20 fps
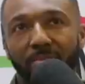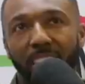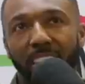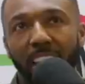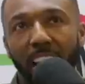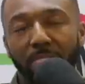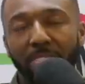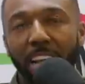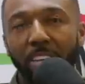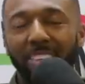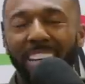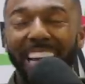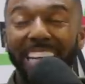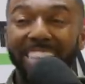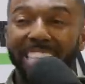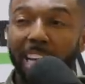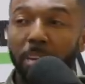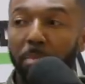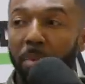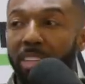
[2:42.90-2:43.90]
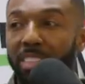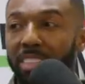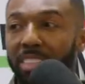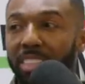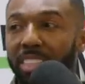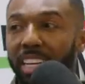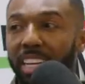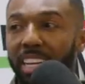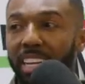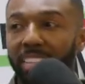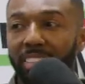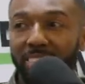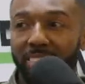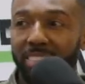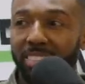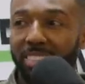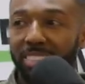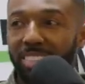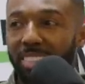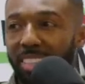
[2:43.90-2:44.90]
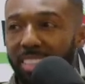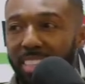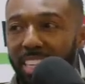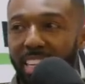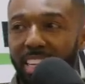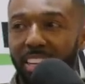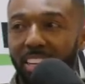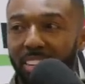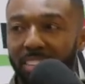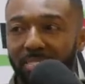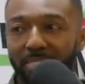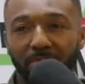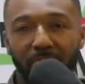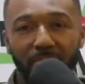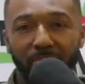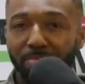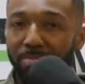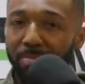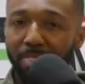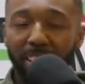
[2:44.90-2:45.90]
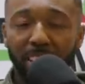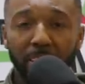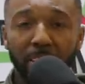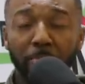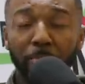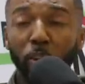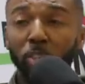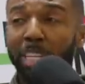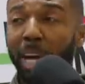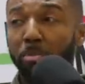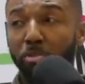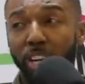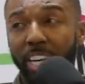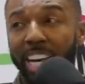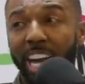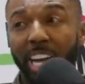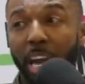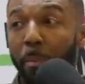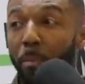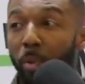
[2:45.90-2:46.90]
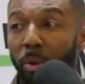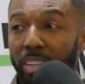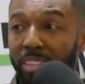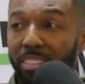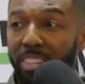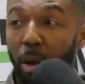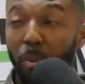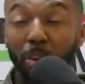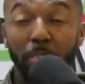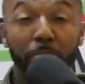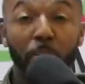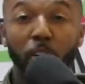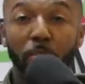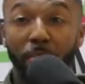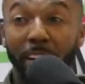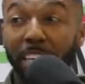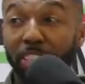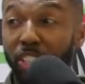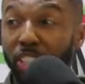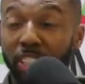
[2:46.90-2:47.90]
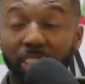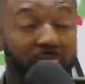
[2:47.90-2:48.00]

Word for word: left after like ten months and then. Uh, yeah. Full time trading at that point. I went so, full fledged.